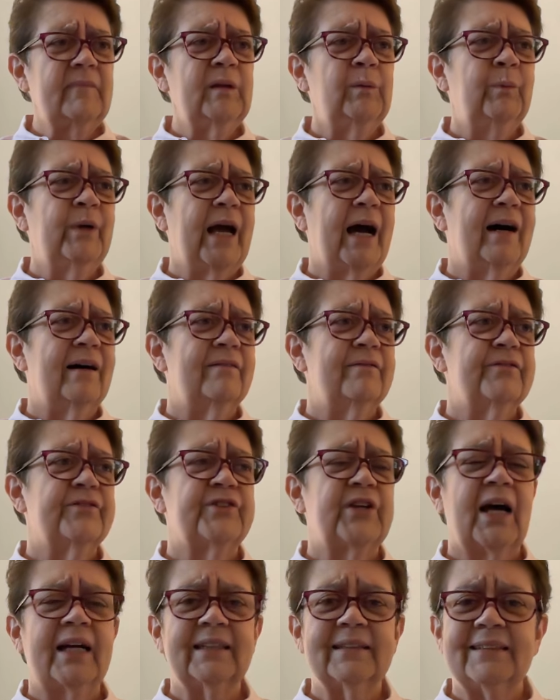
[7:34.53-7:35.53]
We have
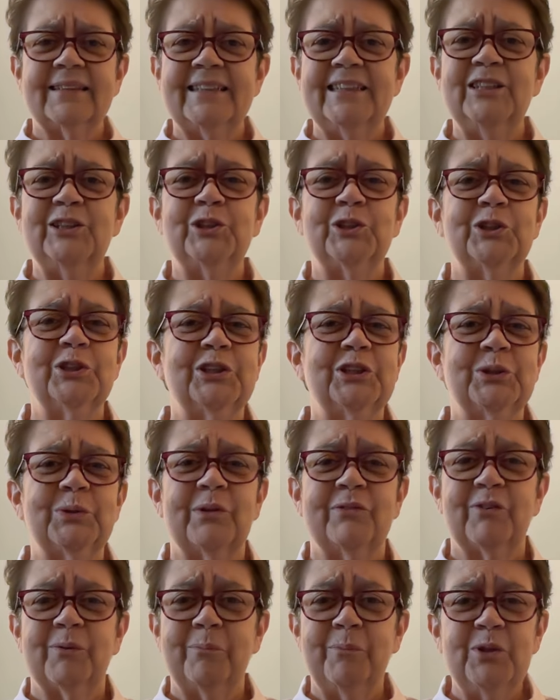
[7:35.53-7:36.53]
science teachers, we
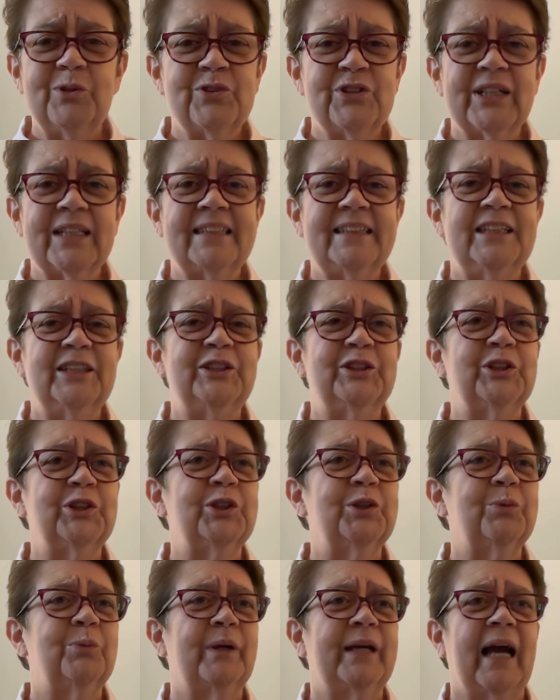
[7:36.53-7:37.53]
have a music
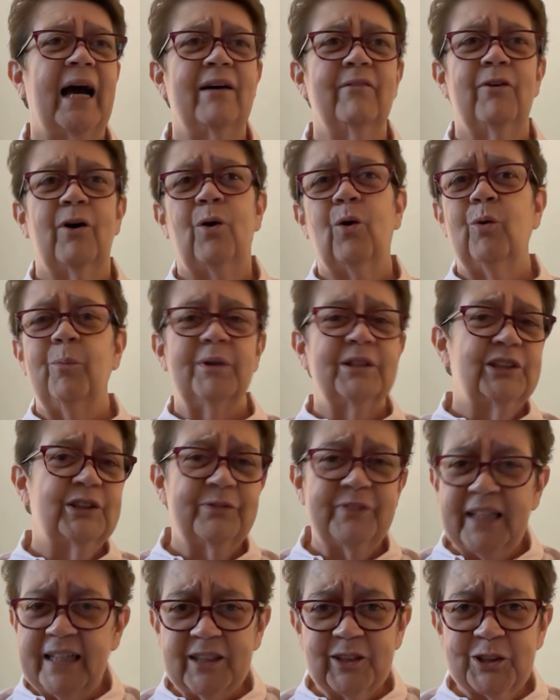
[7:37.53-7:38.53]
teacher, we have a whole bunch
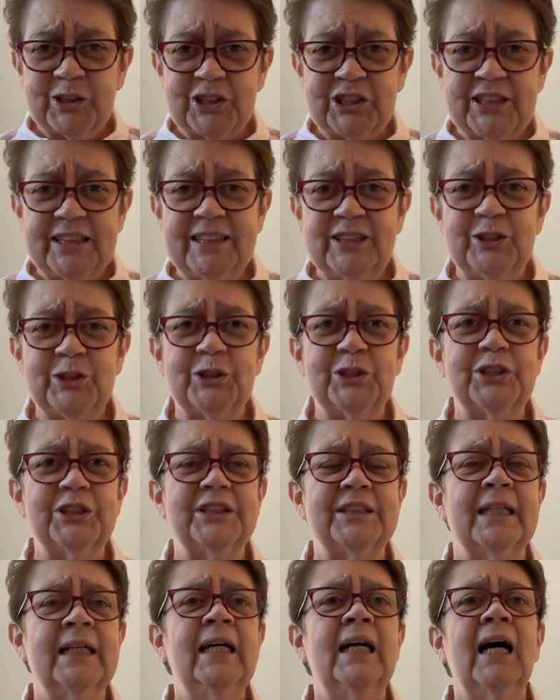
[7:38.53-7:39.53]
of English teachers.